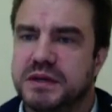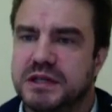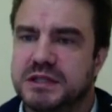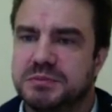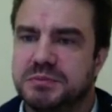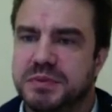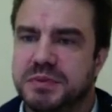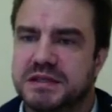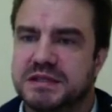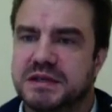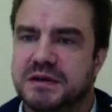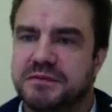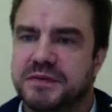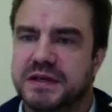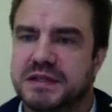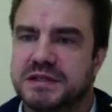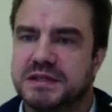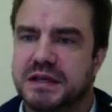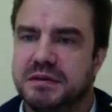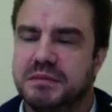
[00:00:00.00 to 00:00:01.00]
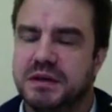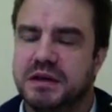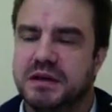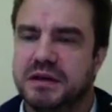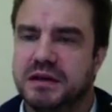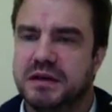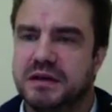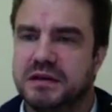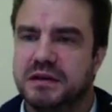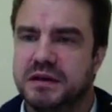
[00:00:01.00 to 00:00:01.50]
expect something
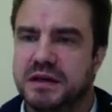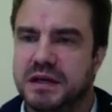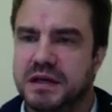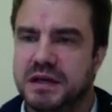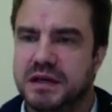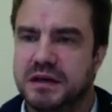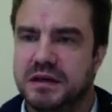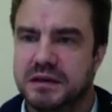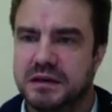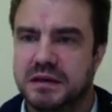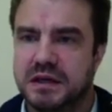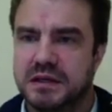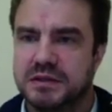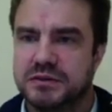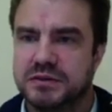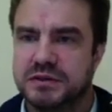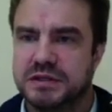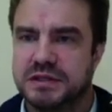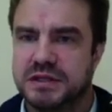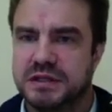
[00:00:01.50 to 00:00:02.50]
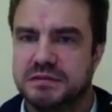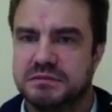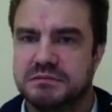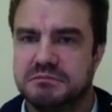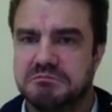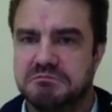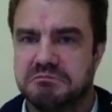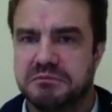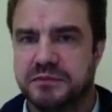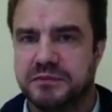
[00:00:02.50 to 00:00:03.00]
similar in countries
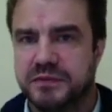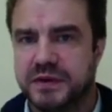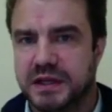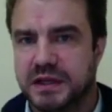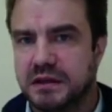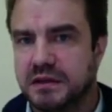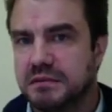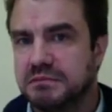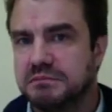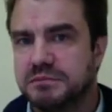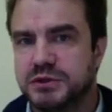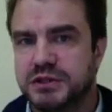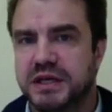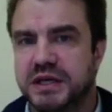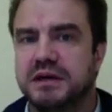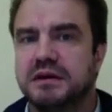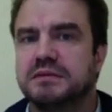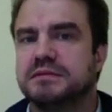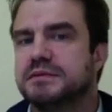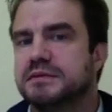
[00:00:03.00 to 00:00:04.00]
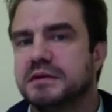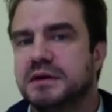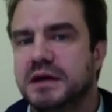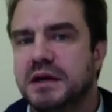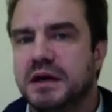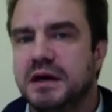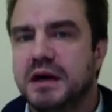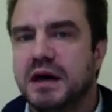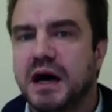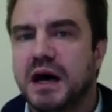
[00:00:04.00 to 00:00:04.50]
that share
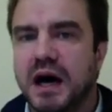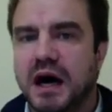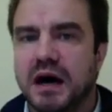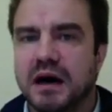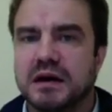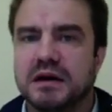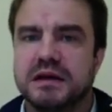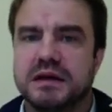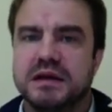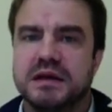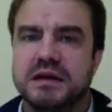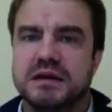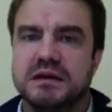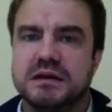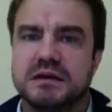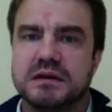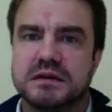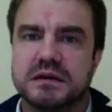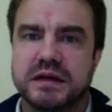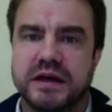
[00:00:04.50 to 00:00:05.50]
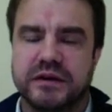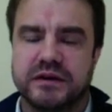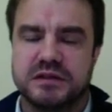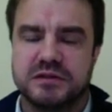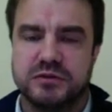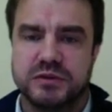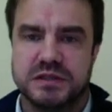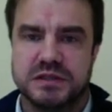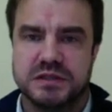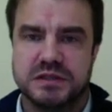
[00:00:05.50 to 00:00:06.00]
key
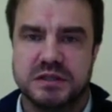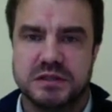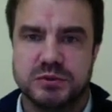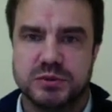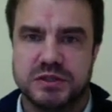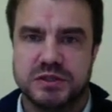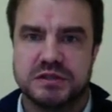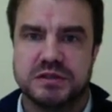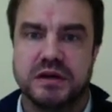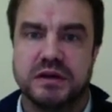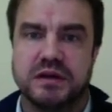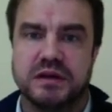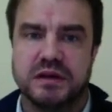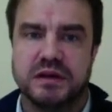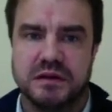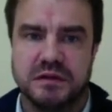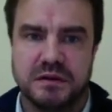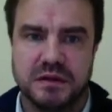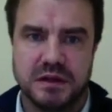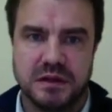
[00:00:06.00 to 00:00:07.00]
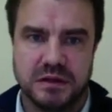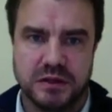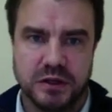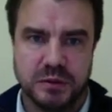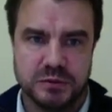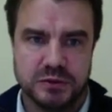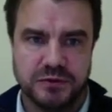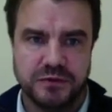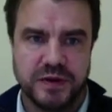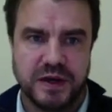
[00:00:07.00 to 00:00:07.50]
characteristics with China in
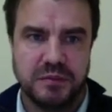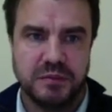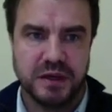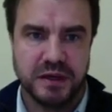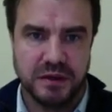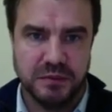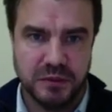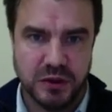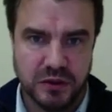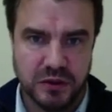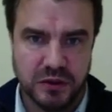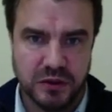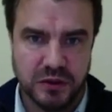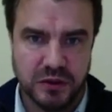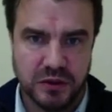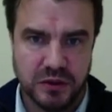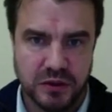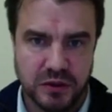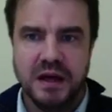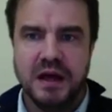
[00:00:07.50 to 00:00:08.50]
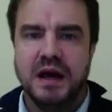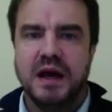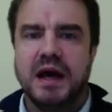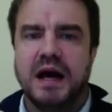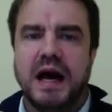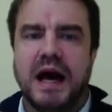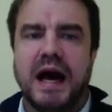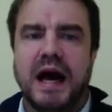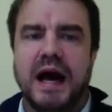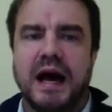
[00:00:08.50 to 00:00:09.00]
terms of family demography.
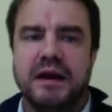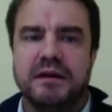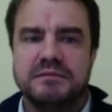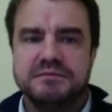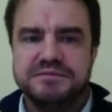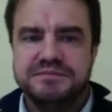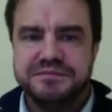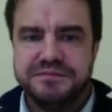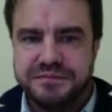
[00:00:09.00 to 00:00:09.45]
And